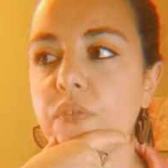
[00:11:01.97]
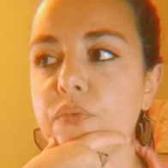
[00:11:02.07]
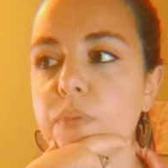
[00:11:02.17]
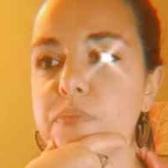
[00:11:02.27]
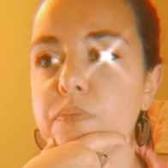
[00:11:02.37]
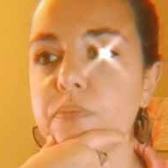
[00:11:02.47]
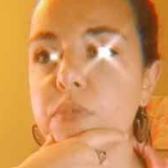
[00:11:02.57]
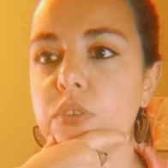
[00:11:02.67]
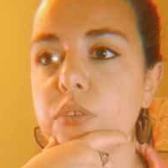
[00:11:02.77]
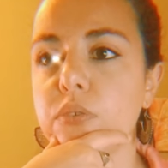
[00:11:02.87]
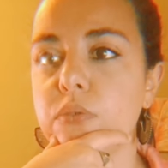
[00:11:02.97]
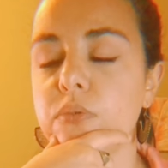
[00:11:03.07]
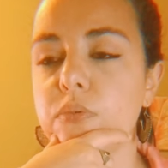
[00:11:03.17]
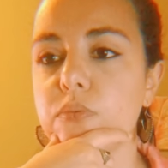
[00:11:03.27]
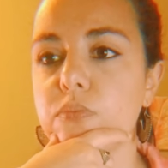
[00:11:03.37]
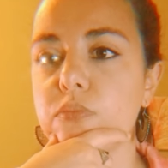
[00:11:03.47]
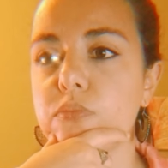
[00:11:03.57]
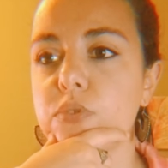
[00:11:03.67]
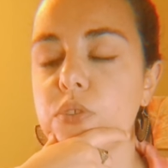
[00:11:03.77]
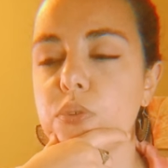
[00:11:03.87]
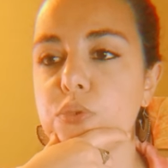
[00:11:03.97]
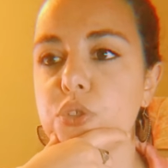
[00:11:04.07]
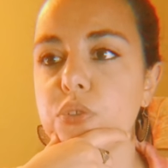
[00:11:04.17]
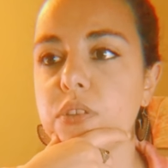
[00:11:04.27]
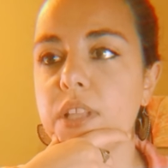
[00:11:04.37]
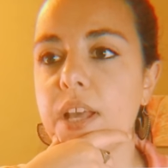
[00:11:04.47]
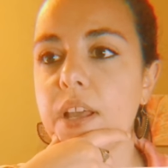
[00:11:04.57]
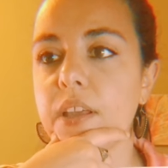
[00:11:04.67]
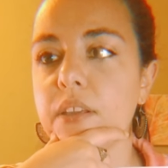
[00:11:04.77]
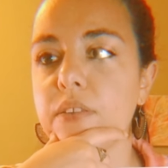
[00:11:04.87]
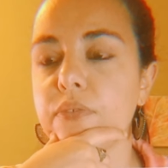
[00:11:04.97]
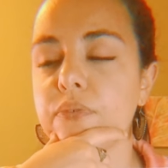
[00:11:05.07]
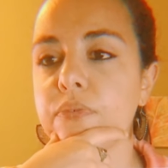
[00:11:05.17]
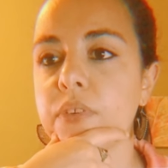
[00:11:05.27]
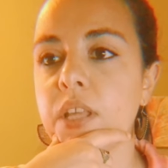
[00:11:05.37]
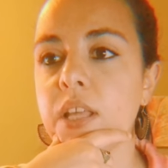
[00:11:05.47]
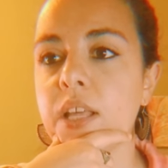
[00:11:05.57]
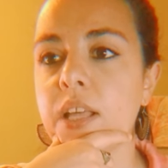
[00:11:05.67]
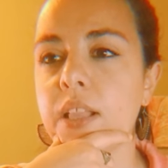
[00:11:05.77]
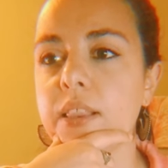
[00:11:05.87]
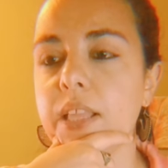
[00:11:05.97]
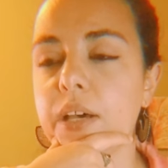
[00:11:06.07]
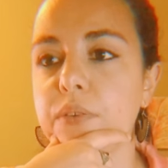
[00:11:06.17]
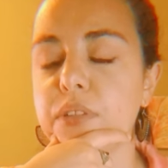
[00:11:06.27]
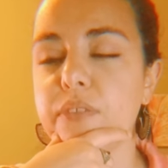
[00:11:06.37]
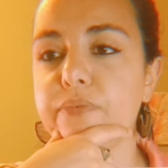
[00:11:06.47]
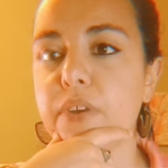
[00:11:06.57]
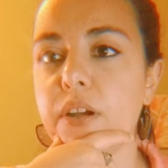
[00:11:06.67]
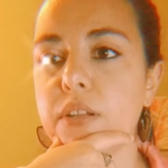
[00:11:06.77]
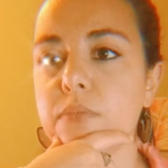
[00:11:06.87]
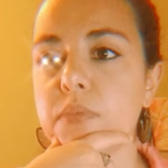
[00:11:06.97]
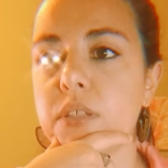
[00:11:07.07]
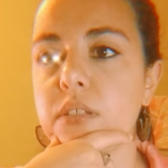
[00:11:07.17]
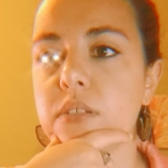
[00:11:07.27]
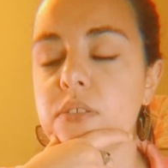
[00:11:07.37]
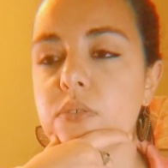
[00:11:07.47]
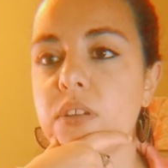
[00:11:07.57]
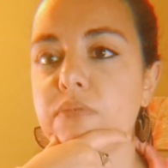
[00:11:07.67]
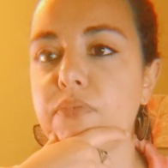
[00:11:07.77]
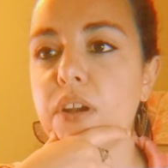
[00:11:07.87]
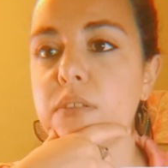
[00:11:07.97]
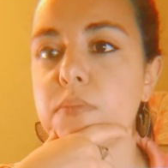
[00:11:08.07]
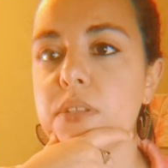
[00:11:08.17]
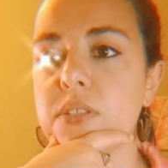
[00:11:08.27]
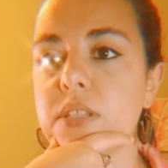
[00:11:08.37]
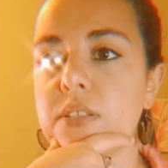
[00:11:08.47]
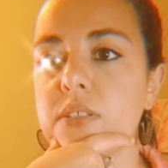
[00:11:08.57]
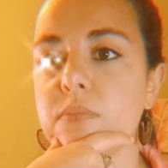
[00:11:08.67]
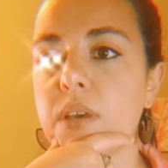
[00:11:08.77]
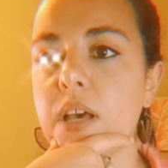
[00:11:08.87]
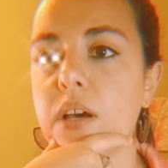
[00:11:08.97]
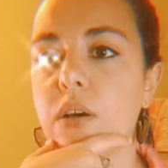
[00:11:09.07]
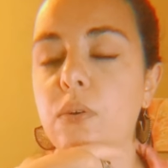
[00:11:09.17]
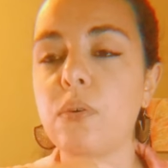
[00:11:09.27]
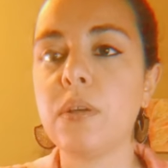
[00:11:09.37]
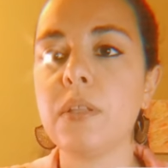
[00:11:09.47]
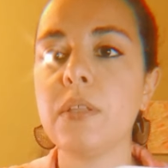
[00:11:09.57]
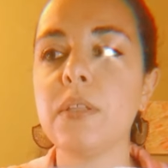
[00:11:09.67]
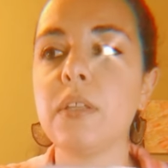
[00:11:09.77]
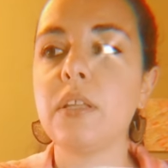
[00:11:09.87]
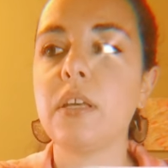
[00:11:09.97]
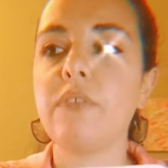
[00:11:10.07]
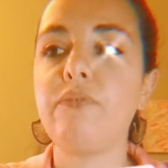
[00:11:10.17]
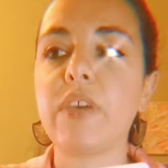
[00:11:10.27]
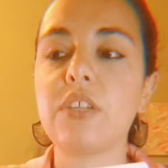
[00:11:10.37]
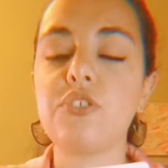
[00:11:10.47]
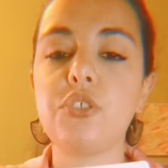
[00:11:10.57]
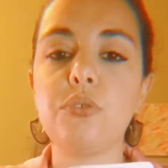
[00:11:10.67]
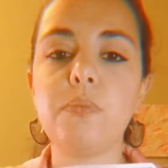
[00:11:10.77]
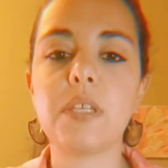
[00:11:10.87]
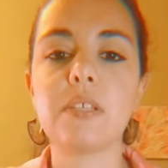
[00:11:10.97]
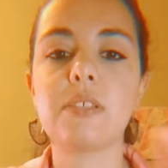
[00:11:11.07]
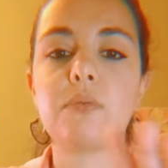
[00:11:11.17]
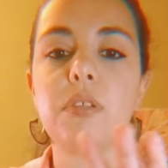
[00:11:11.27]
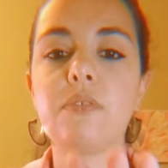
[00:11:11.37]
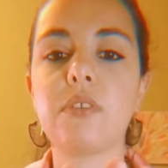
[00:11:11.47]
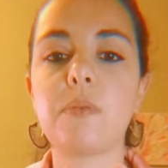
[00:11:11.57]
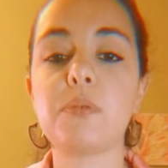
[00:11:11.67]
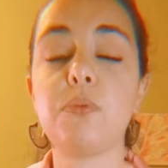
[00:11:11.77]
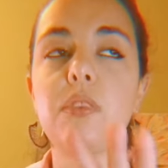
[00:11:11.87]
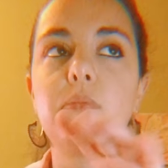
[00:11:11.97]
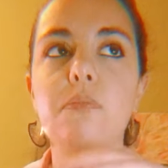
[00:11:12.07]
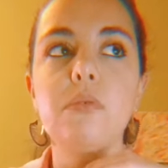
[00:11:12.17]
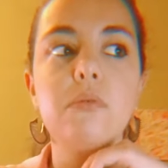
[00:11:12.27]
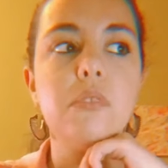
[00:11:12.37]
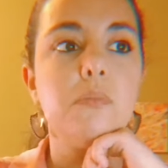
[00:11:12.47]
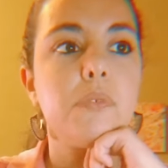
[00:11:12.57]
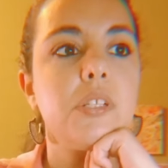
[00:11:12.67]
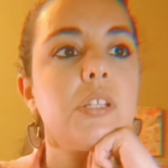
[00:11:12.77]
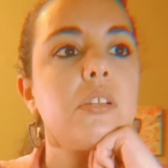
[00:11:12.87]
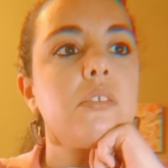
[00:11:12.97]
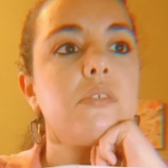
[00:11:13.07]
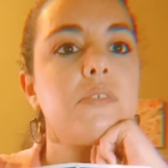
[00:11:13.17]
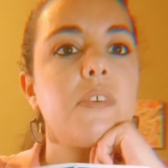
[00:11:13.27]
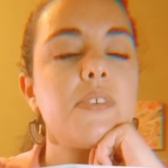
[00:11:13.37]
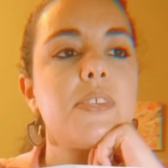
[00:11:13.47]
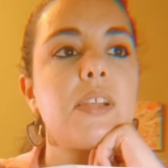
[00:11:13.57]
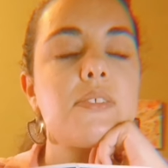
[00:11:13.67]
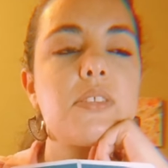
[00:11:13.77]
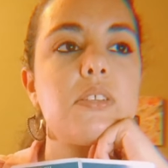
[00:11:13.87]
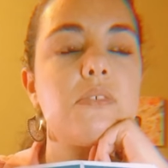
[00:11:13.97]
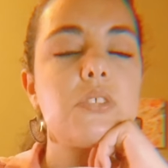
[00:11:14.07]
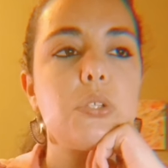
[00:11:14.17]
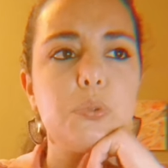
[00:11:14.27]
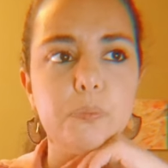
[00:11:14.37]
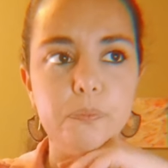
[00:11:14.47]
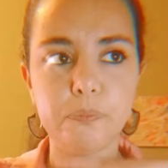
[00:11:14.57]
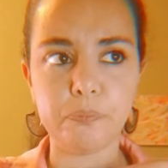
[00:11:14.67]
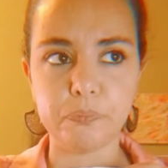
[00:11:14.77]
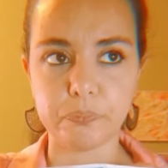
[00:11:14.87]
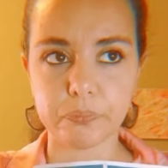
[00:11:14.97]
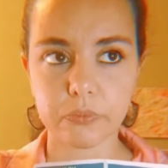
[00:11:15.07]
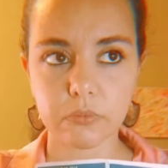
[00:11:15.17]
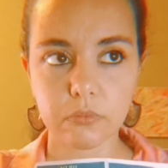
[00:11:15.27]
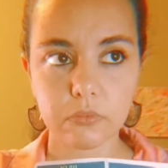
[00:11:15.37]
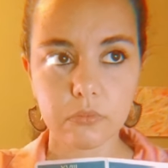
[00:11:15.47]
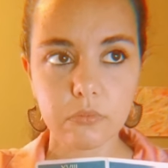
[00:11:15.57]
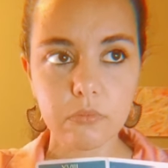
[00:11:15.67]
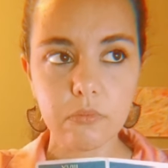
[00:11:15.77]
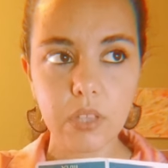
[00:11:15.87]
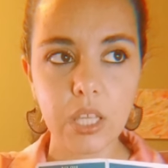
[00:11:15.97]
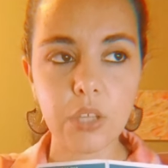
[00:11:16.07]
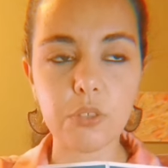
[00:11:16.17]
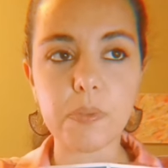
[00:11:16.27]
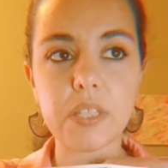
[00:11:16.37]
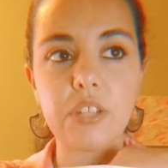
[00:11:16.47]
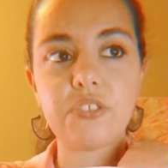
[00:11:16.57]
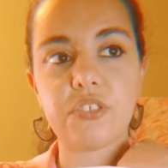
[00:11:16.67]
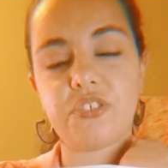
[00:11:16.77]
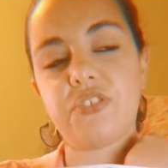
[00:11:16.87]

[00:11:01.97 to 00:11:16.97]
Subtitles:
from, you know, social life, loud environments, or environments that somehow affect you, because the Queen of Cups with the moon in particular is very sensitive. So it could be that